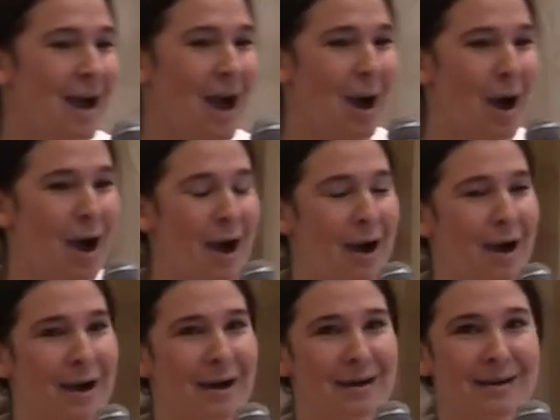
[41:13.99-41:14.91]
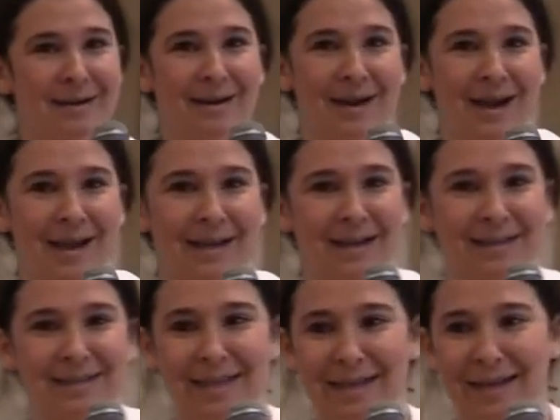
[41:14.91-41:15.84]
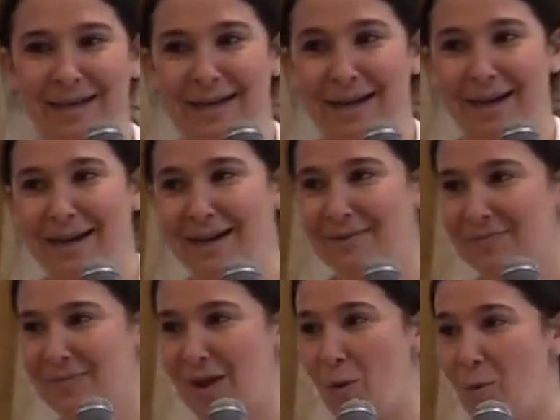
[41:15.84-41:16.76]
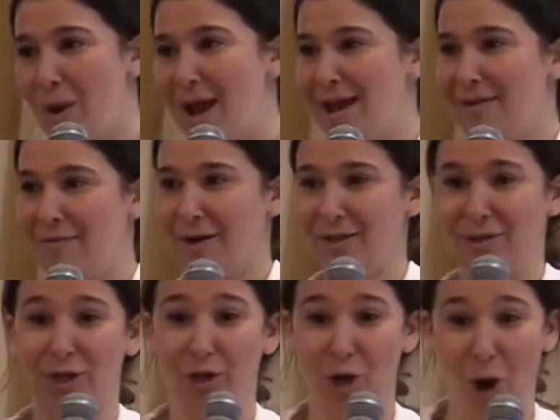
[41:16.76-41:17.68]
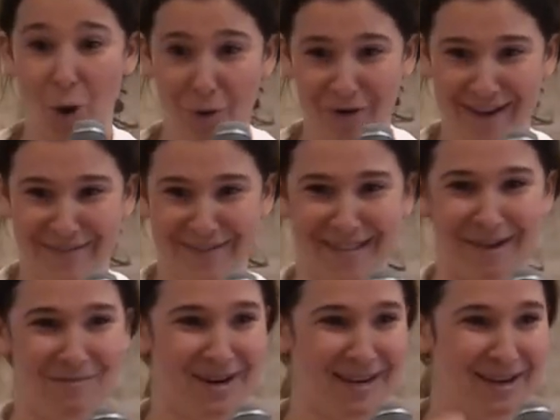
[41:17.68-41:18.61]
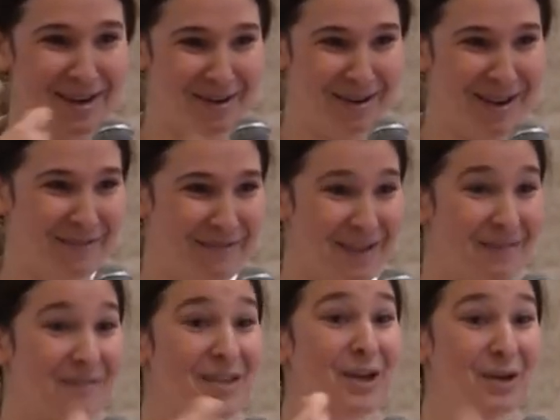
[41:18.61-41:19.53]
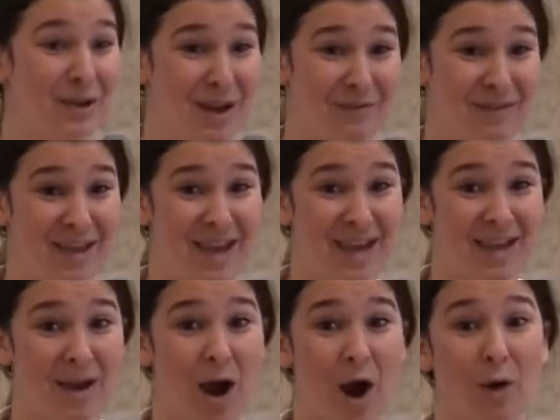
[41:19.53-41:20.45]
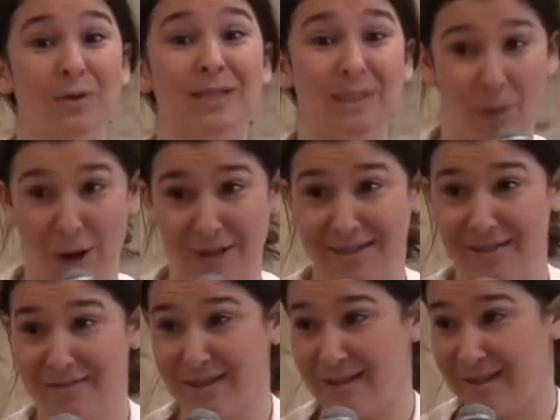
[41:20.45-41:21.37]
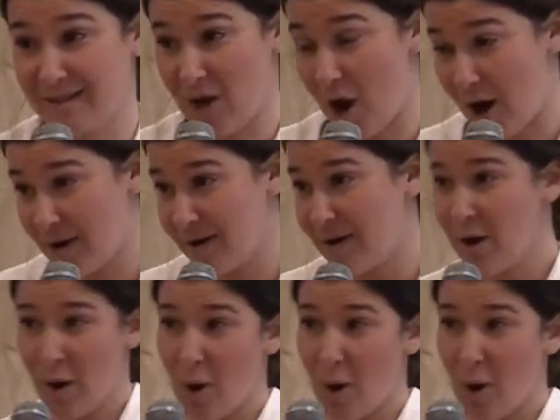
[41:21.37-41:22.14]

uh, I guess, like a, a way for us to know if someone, you know, if, if they if they are responsive to this card,